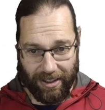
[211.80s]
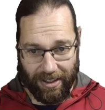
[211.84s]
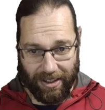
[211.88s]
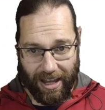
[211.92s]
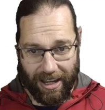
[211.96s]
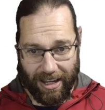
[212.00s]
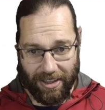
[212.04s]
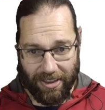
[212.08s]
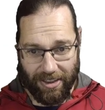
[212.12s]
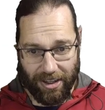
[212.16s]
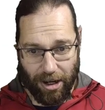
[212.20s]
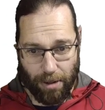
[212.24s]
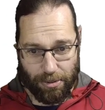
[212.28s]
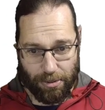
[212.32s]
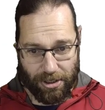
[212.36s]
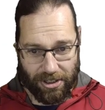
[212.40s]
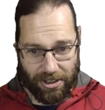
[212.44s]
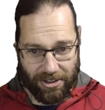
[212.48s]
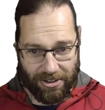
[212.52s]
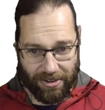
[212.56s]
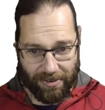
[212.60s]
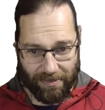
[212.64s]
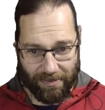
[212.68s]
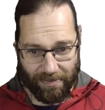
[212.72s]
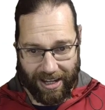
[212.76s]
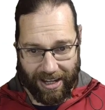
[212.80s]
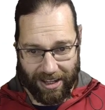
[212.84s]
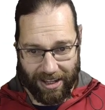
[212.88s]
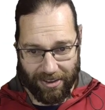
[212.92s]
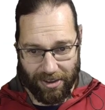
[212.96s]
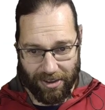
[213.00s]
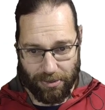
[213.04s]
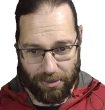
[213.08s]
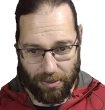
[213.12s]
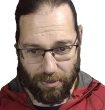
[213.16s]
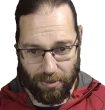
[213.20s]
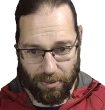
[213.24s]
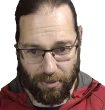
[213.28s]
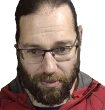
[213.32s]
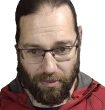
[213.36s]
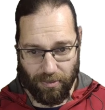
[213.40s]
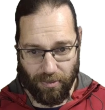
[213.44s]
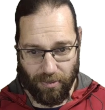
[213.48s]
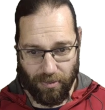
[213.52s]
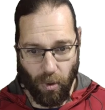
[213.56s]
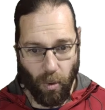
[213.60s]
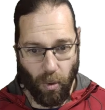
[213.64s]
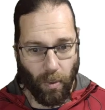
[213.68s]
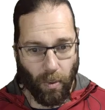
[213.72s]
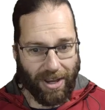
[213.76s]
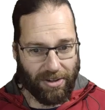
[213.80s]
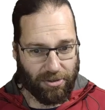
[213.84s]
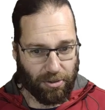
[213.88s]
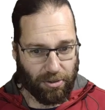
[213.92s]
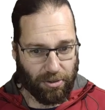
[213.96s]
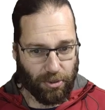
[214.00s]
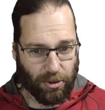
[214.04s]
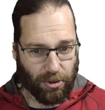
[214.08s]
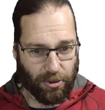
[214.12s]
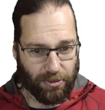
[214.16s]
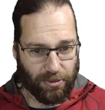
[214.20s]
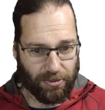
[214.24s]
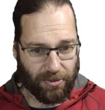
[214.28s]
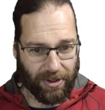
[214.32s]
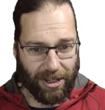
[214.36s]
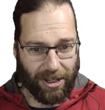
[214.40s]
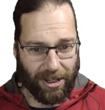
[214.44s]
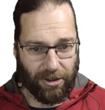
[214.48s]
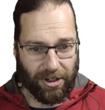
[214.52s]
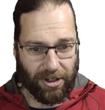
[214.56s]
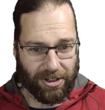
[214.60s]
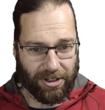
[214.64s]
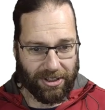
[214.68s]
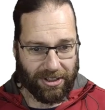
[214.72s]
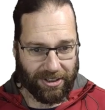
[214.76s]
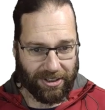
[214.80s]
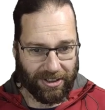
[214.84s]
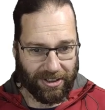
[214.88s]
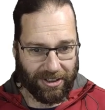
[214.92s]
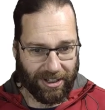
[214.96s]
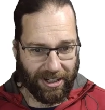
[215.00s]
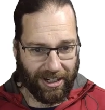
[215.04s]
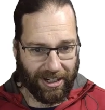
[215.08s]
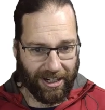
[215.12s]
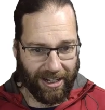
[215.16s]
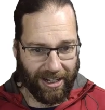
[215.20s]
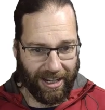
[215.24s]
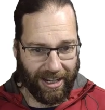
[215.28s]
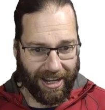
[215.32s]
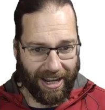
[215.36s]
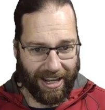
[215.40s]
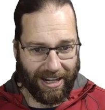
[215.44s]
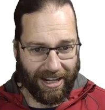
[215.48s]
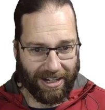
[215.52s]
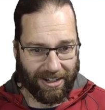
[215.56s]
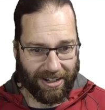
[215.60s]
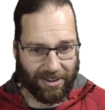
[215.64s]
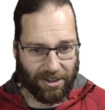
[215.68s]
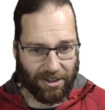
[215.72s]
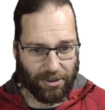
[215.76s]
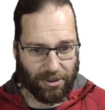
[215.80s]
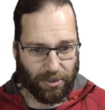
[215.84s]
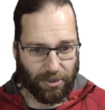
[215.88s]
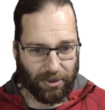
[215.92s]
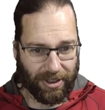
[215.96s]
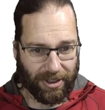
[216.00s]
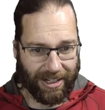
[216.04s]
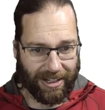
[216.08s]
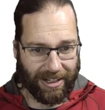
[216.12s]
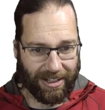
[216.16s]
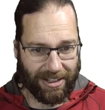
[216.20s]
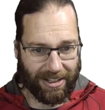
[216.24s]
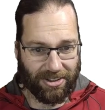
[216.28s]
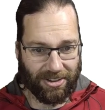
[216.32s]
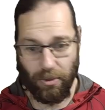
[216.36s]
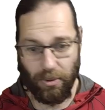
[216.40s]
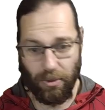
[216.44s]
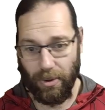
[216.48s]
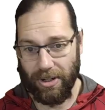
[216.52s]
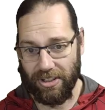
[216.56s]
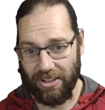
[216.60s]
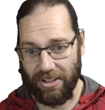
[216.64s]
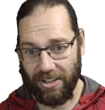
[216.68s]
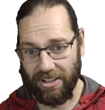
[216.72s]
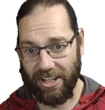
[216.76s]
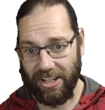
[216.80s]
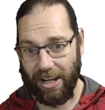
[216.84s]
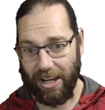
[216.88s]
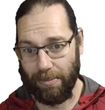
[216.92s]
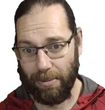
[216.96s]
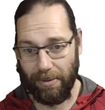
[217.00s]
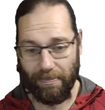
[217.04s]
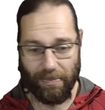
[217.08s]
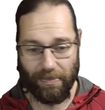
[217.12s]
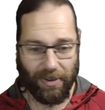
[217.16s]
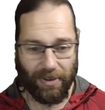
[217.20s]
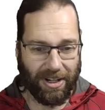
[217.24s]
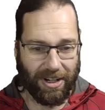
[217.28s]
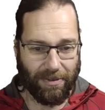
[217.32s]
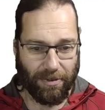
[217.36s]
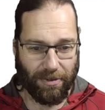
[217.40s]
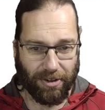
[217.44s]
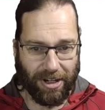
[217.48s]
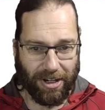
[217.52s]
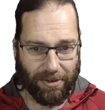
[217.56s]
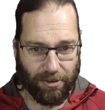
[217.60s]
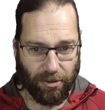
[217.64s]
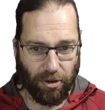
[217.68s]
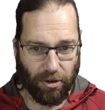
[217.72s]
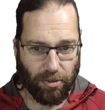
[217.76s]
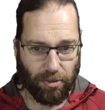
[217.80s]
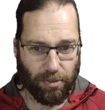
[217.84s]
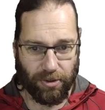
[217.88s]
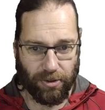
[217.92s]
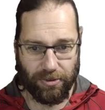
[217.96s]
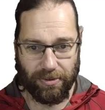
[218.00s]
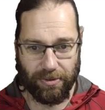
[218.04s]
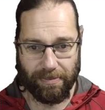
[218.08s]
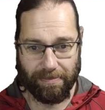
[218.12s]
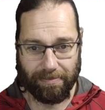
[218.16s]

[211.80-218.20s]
The options, this will always remove a unit, and this will always skip and never remove.